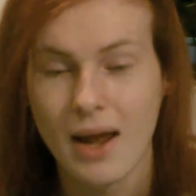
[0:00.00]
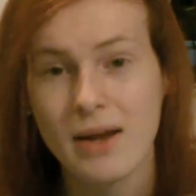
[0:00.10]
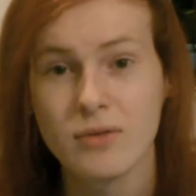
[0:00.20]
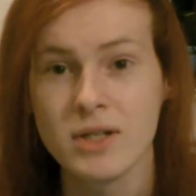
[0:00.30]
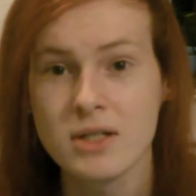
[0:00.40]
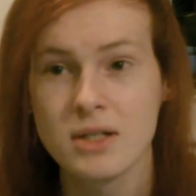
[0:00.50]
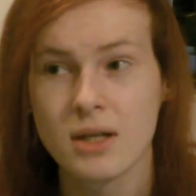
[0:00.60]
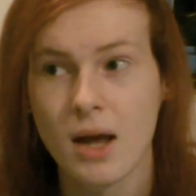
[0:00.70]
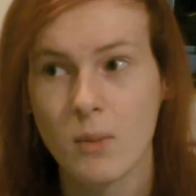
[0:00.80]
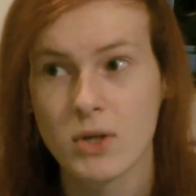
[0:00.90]

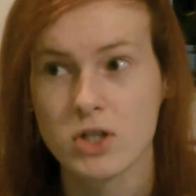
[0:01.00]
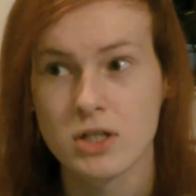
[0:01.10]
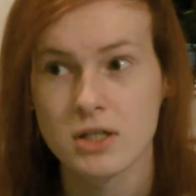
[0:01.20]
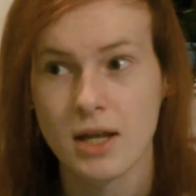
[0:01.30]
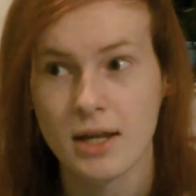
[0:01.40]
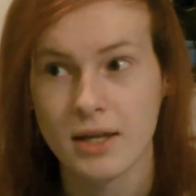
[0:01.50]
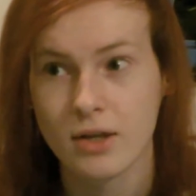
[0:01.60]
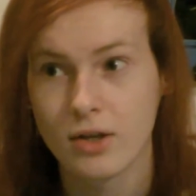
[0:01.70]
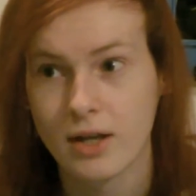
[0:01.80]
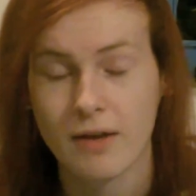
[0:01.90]
Henry's, uh, which is a
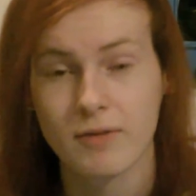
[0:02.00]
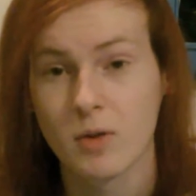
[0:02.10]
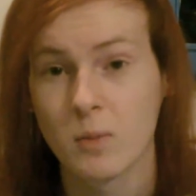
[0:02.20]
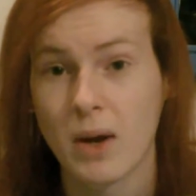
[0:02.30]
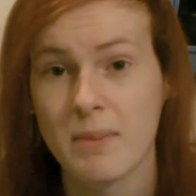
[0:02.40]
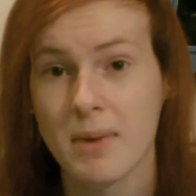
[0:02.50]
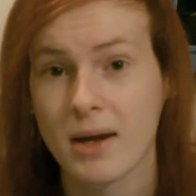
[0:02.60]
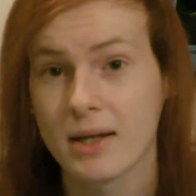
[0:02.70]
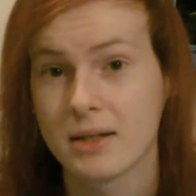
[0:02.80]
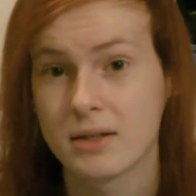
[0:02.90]
cafe and wine
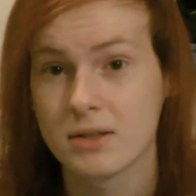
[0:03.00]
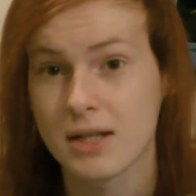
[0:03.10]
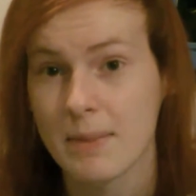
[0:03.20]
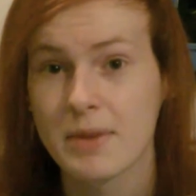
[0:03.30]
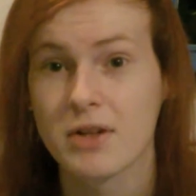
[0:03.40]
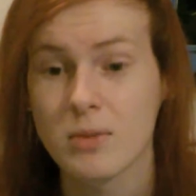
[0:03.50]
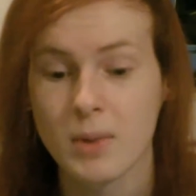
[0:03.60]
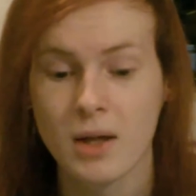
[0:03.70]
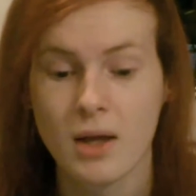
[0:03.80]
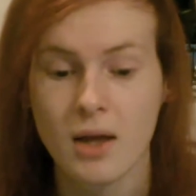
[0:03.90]
bar in
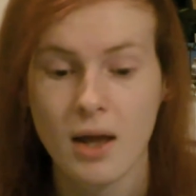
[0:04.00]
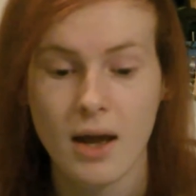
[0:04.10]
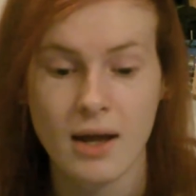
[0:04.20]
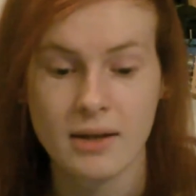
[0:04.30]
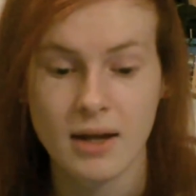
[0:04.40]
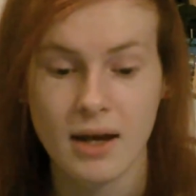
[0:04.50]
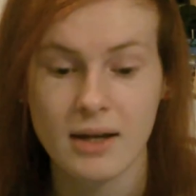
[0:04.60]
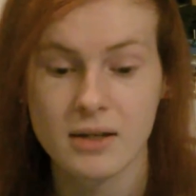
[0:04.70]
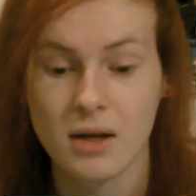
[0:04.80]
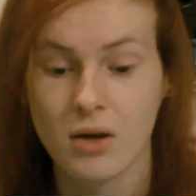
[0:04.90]
Skelmanthorpe, and
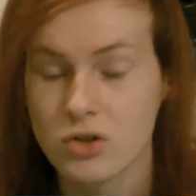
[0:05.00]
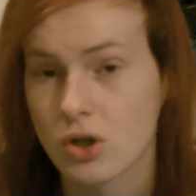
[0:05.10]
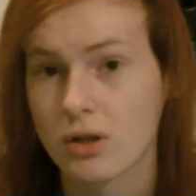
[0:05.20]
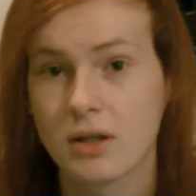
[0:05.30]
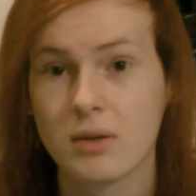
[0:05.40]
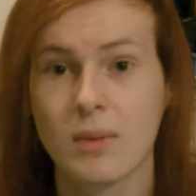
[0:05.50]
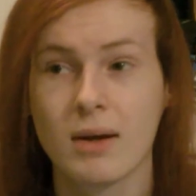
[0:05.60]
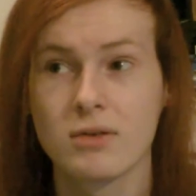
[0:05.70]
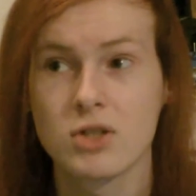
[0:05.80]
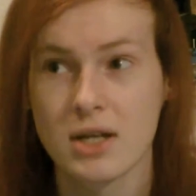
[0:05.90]
had a hot chocolate
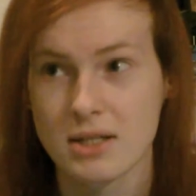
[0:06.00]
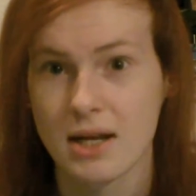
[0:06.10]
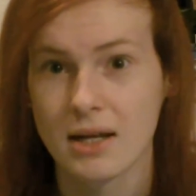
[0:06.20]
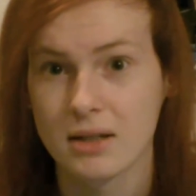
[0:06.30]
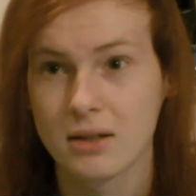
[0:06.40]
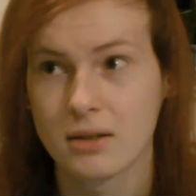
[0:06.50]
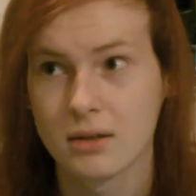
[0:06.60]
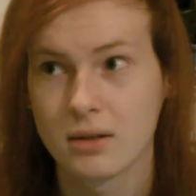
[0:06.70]
while Jess had